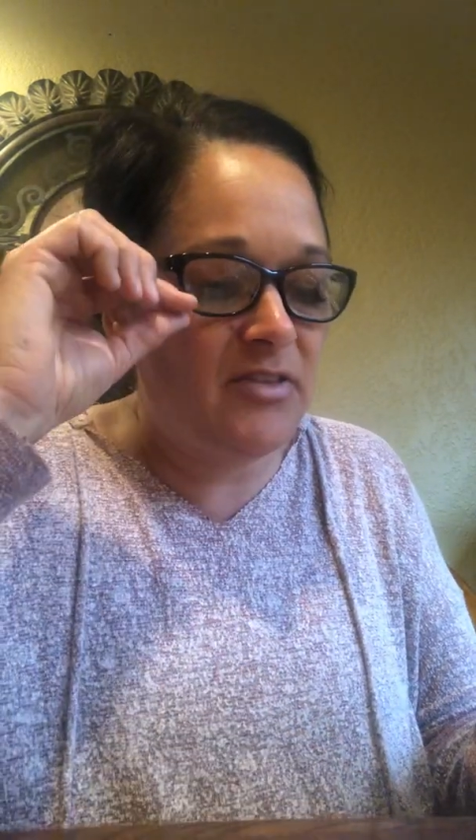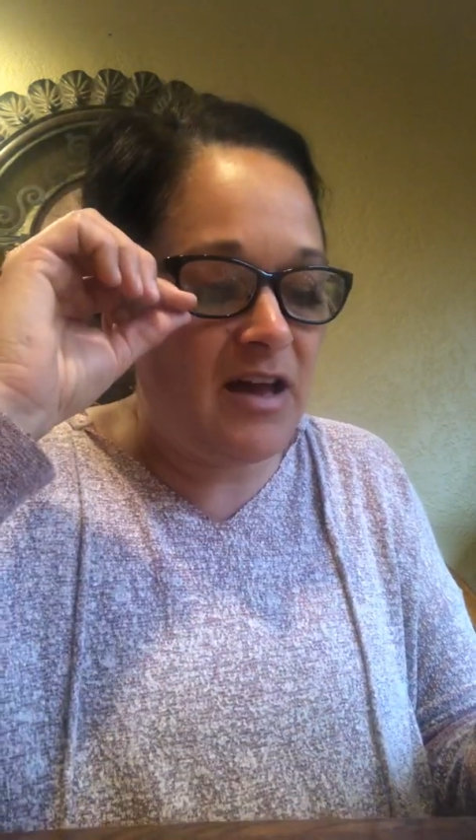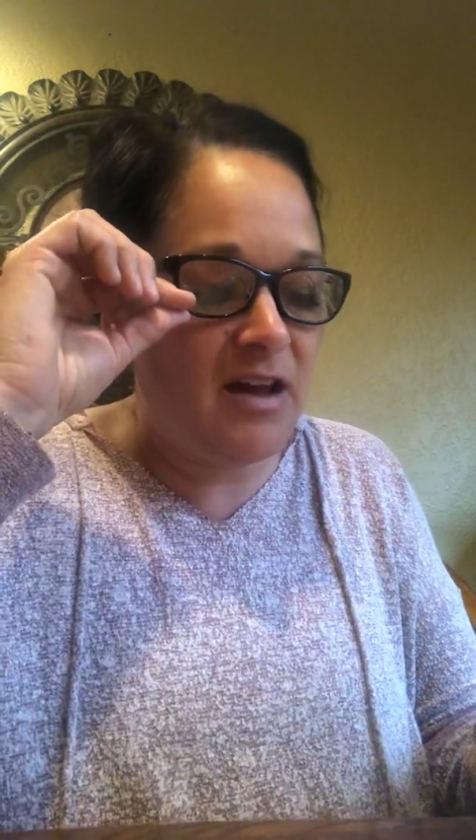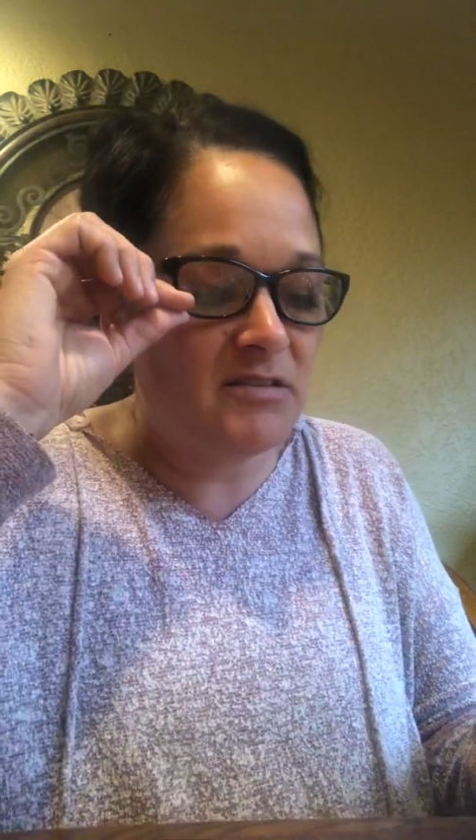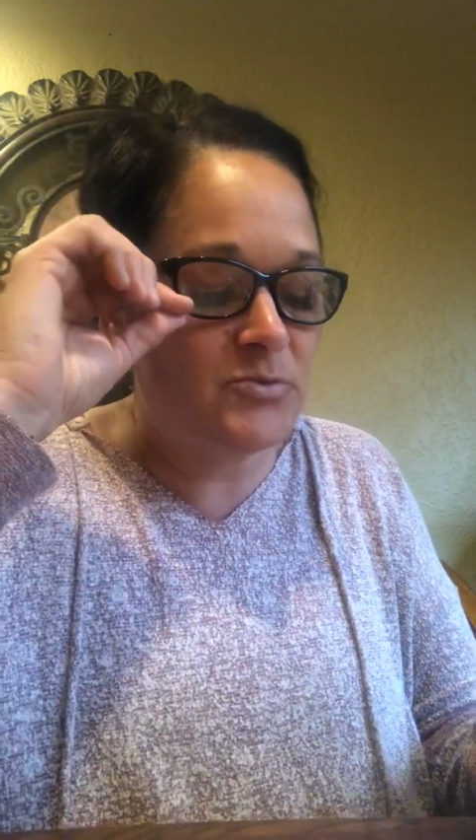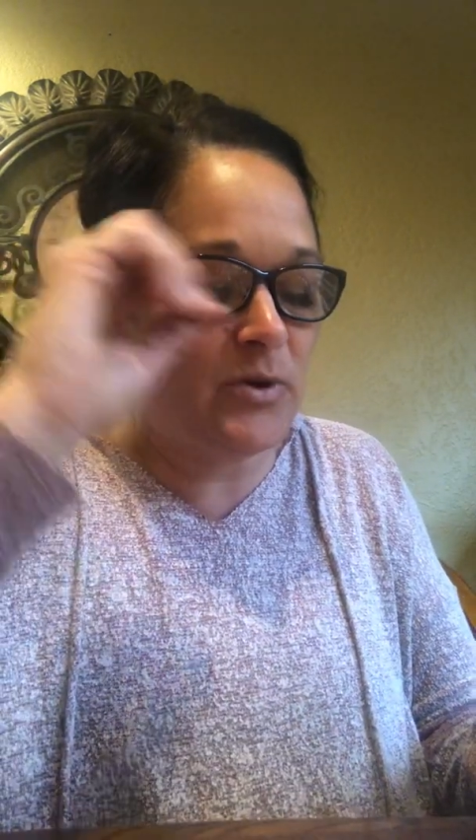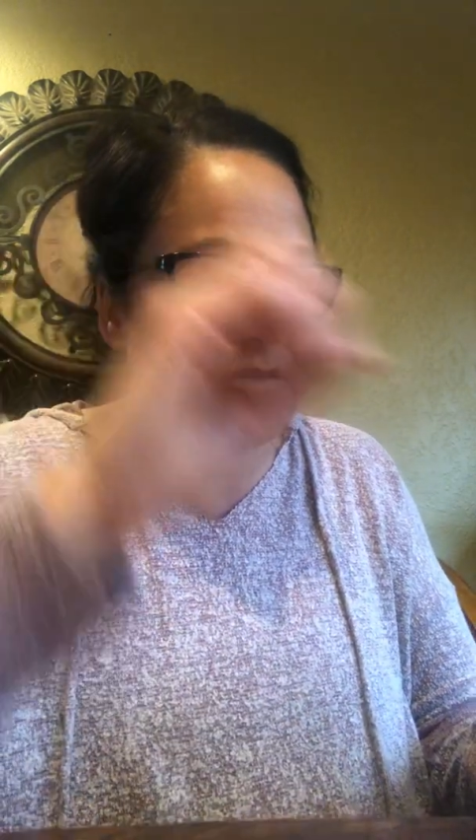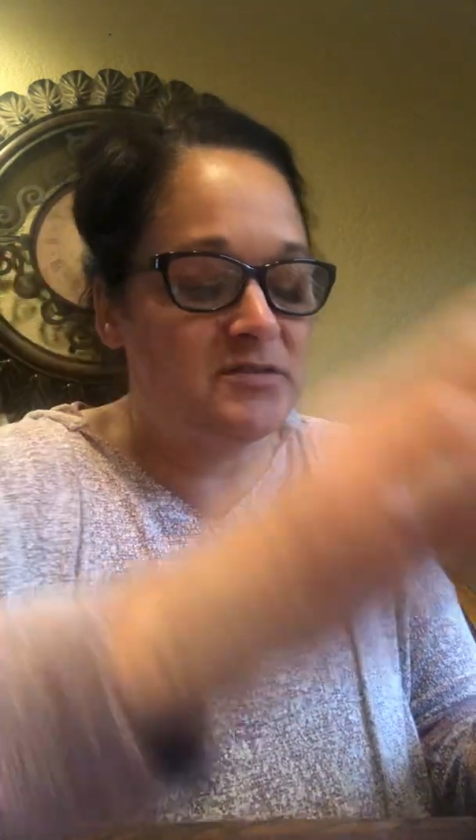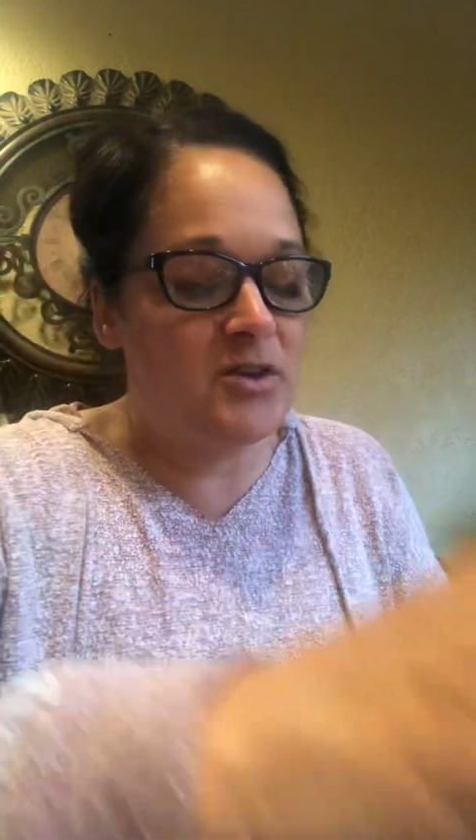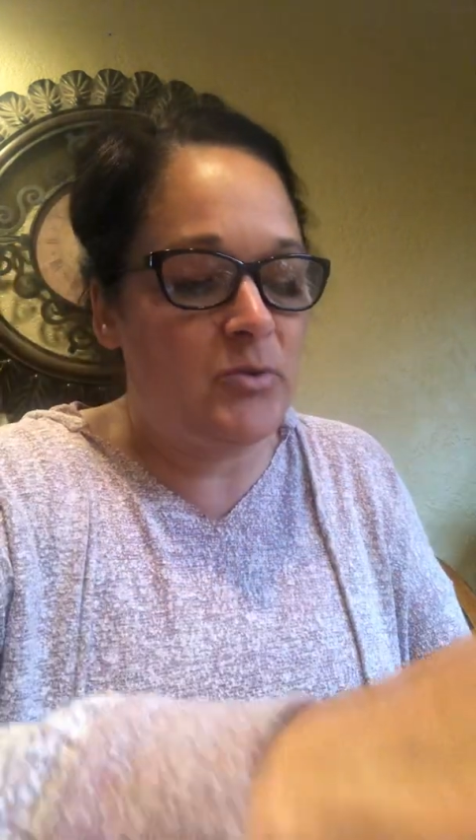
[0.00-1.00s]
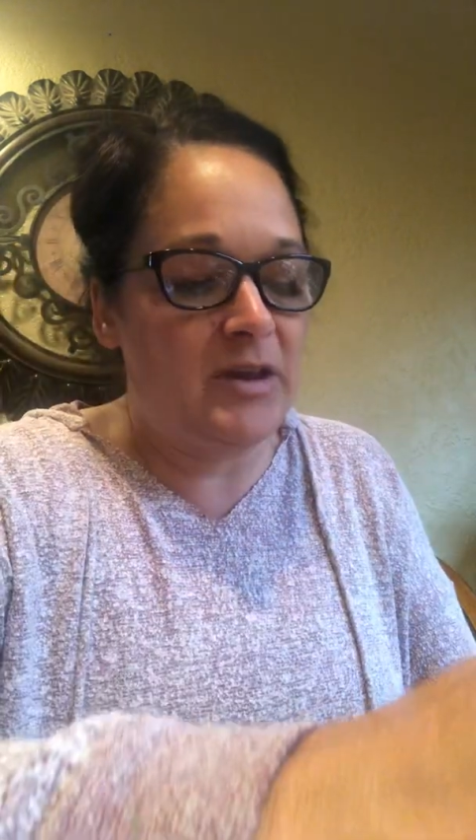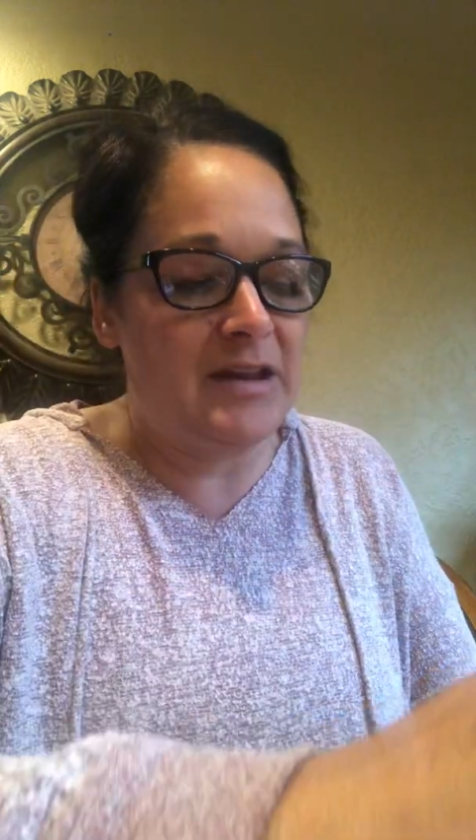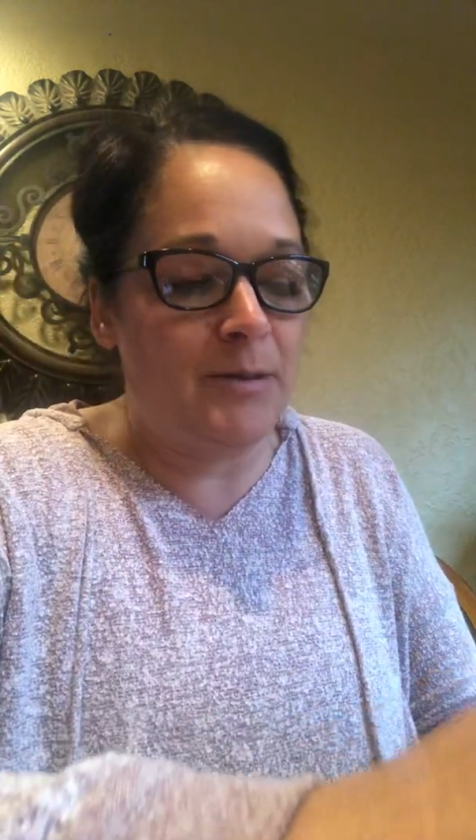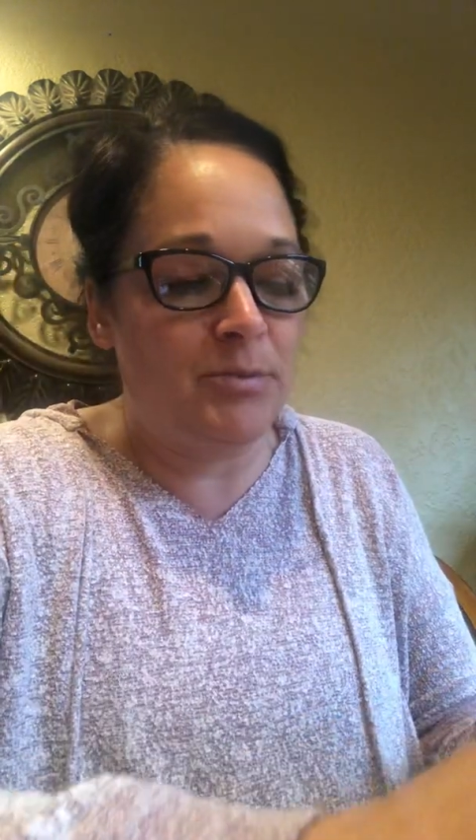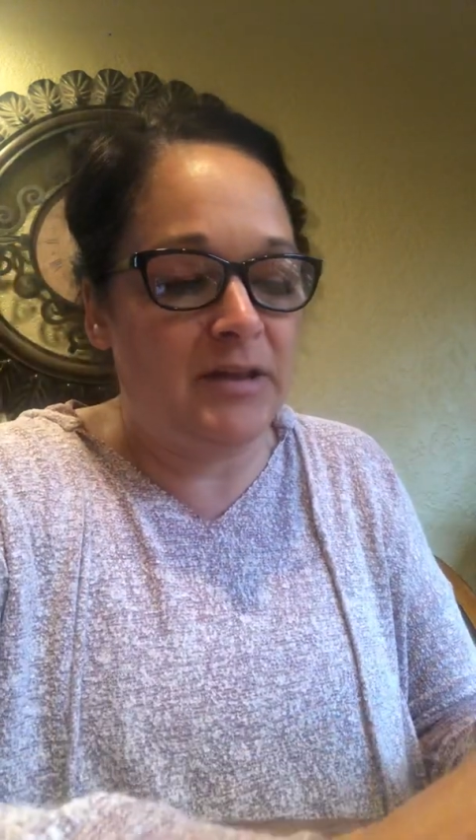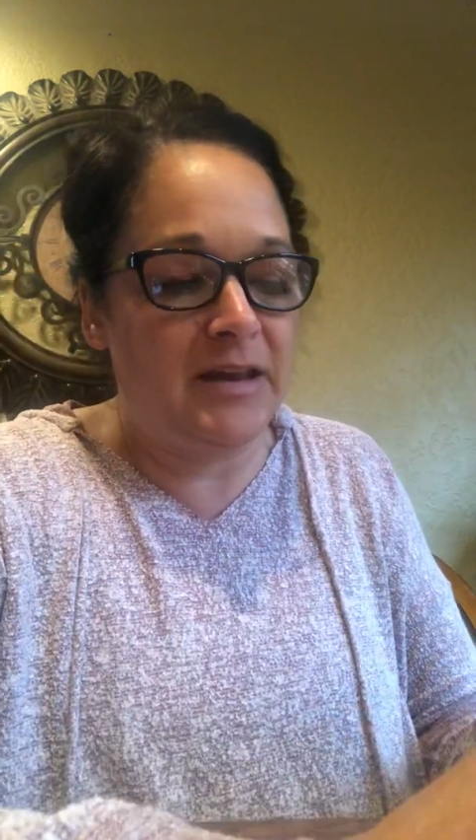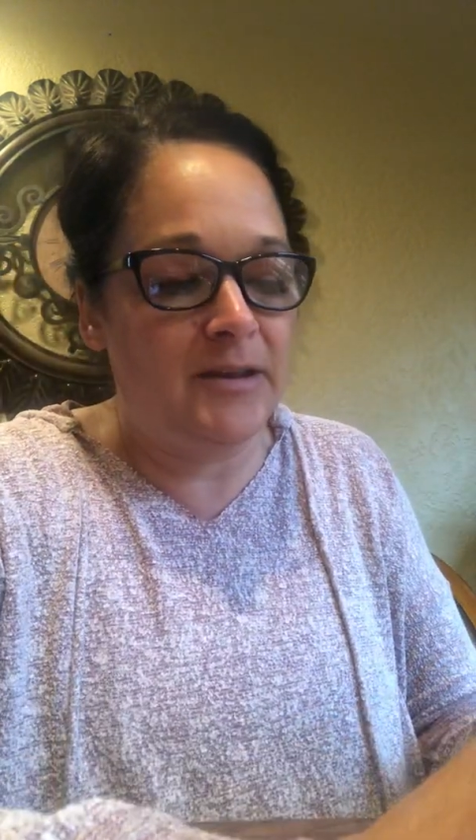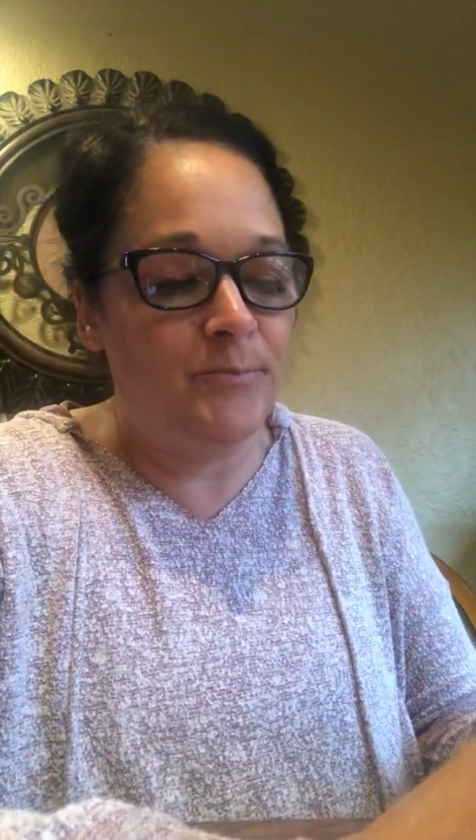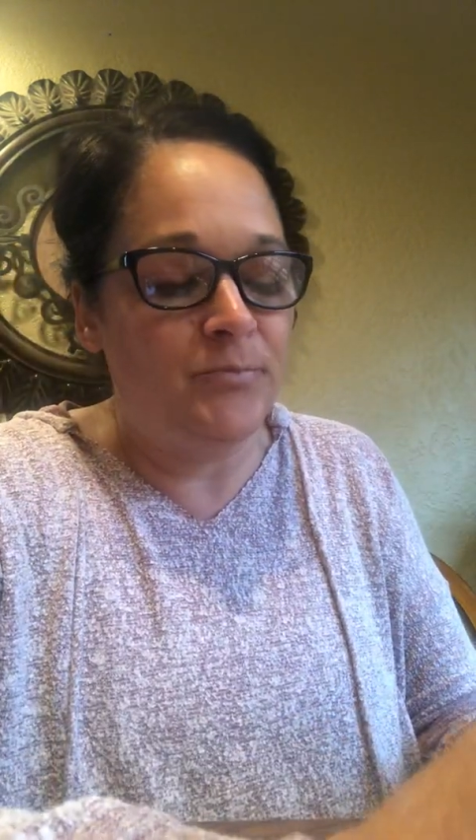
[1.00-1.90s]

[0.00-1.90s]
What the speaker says: house while Zoe and I played.